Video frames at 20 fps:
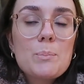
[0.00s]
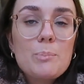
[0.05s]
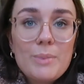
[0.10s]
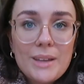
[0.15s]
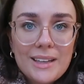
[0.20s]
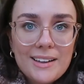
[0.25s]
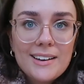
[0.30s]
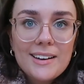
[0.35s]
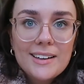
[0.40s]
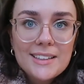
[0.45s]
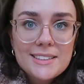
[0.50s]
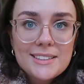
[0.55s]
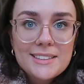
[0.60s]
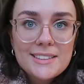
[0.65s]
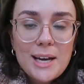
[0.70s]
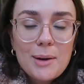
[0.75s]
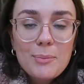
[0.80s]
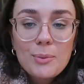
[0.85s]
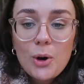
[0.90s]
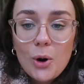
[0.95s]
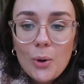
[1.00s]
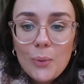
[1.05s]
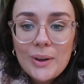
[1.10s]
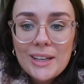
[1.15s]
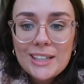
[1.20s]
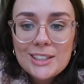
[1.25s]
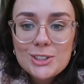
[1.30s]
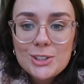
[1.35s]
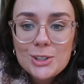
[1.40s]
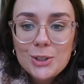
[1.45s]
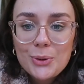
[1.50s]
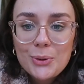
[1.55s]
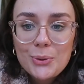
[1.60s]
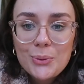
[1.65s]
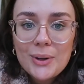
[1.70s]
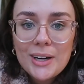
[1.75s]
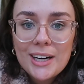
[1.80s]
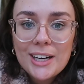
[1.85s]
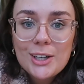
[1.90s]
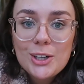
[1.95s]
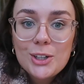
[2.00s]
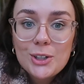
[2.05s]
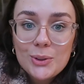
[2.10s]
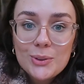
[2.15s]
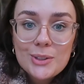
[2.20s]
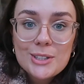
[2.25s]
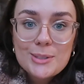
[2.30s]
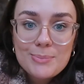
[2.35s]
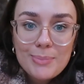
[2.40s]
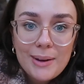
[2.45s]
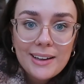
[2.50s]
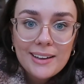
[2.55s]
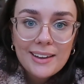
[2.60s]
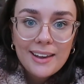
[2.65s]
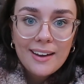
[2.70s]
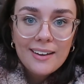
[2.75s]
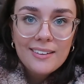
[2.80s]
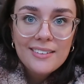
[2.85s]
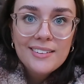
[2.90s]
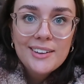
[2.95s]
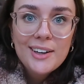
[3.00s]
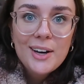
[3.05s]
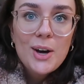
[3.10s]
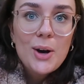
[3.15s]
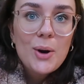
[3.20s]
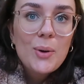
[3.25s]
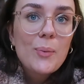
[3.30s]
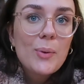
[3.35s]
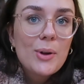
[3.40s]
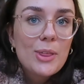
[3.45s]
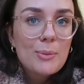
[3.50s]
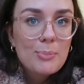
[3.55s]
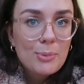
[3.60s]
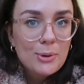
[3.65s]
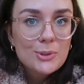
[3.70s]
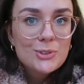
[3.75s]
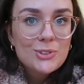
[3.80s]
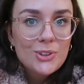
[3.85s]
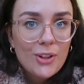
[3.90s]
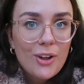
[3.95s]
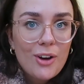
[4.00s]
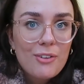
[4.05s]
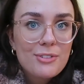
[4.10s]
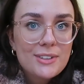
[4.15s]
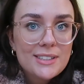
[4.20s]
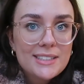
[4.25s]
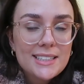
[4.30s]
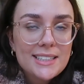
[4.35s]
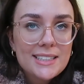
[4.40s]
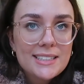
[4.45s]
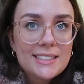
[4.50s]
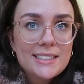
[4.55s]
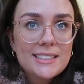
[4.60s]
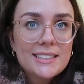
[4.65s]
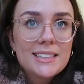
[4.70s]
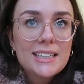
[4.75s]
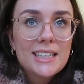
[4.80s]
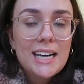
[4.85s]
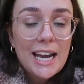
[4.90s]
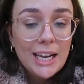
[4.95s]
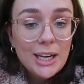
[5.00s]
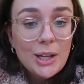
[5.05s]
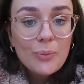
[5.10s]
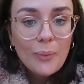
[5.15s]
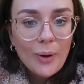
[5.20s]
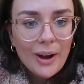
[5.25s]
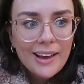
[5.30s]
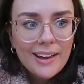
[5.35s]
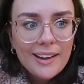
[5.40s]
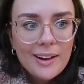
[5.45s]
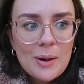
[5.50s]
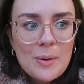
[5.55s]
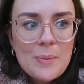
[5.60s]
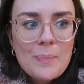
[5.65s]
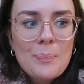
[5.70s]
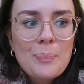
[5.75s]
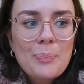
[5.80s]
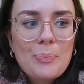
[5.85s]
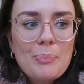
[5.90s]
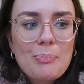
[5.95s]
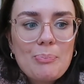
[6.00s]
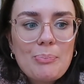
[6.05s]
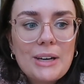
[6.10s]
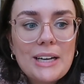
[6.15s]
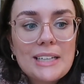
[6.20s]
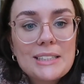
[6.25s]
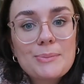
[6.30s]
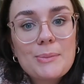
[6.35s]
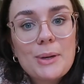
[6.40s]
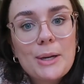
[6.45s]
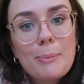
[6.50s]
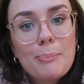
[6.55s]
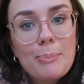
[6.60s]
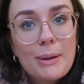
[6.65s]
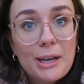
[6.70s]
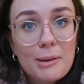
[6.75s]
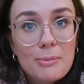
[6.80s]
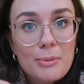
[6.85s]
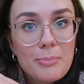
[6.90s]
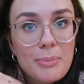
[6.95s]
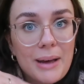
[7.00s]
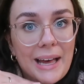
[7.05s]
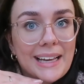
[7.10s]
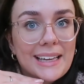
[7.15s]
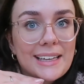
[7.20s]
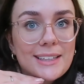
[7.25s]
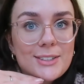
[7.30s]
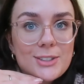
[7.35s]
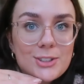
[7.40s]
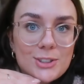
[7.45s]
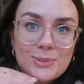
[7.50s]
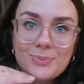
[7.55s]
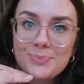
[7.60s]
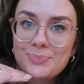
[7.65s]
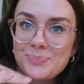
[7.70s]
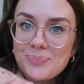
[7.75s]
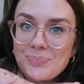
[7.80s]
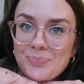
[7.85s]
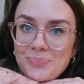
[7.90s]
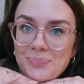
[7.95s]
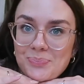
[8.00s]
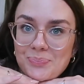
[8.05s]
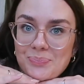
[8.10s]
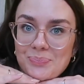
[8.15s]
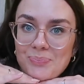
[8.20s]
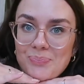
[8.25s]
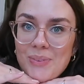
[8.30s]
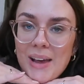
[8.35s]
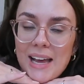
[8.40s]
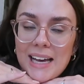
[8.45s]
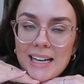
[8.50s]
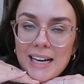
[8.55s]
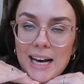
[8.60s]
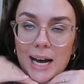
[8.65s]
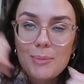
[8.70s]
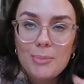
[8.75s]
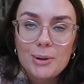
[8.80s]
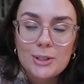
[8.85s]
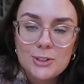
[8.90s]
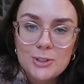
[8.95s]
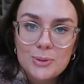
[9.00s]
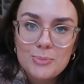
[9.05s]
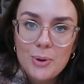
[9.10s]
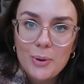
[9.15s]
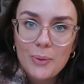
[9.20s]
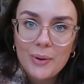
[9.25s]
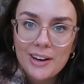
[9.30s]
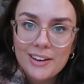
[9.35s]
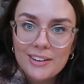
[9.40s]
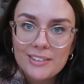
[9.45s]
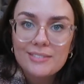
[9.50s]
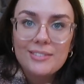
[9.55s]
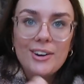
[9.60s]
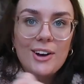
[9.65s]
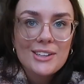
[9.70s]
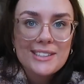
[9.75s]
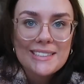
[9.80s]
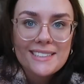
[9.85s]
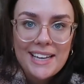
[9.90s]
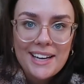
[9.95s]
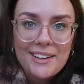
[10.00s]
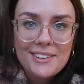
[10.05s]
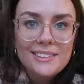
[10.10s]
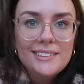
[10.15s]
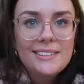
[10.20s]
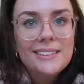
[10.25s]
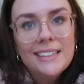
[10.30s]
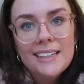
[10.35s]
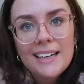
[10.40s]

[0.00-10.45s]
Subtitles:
Because I'm going to Kungsbacka, where the postal office is, anyway, because I'm gonna pick up a package. I bought some mohair on sale.